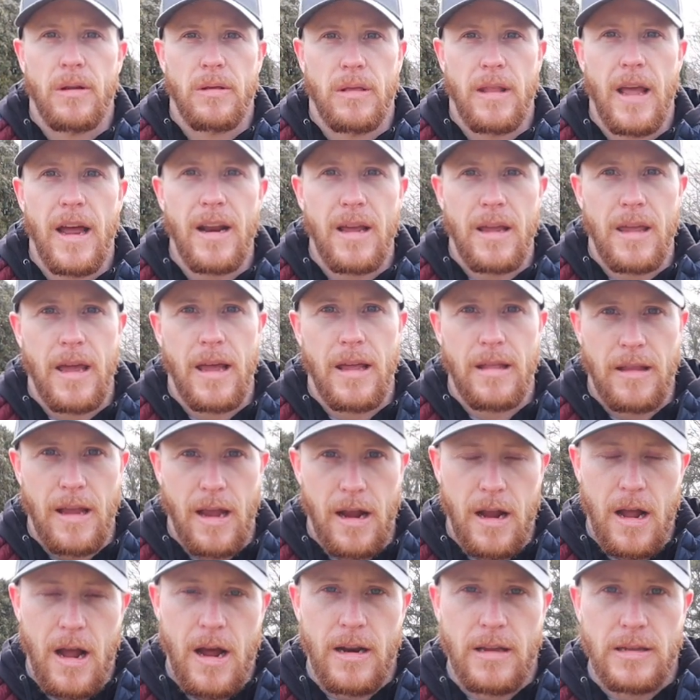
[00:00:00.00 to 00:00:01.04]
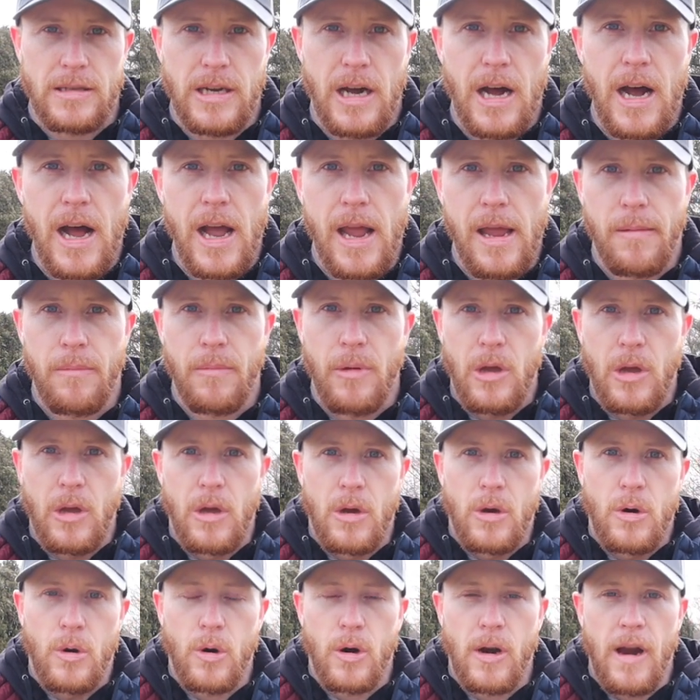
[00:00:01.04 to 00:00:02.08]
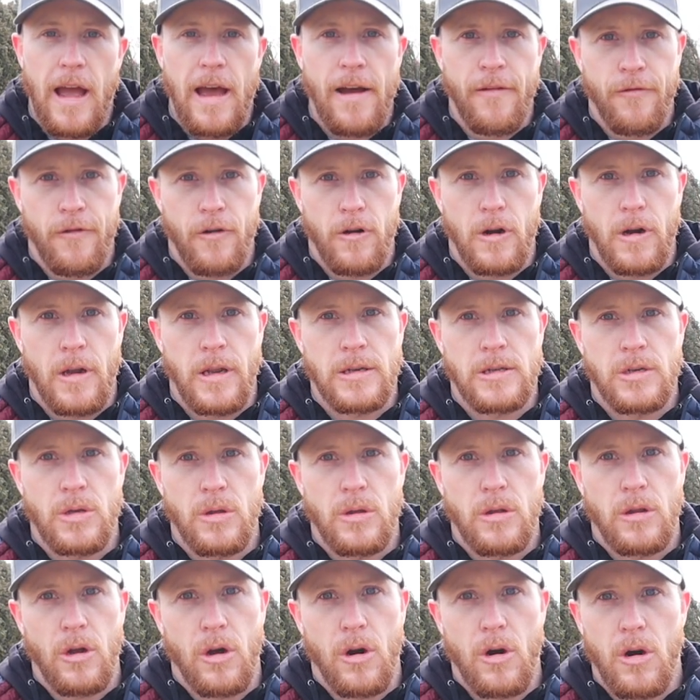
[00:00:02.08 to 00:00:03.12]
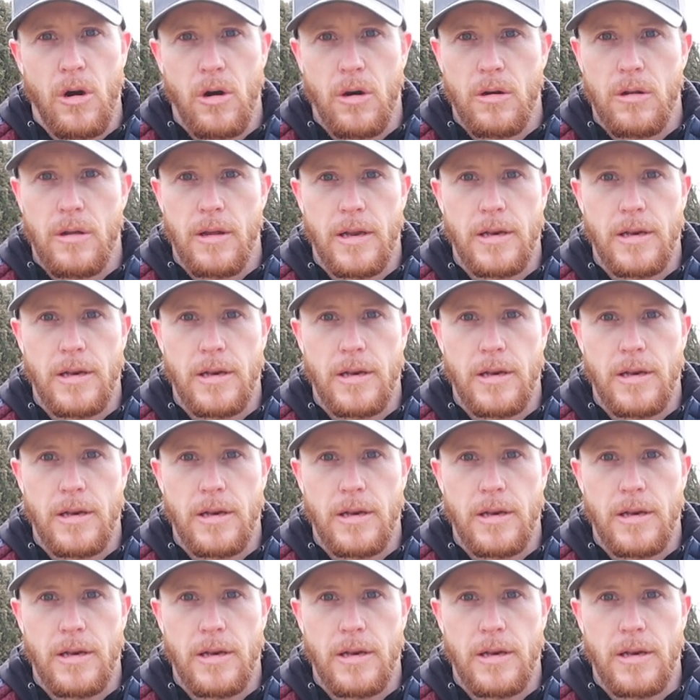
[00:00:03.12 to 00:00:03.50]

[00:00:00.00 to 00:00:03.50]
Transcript: to dedicate that kind of time or effort into the dog,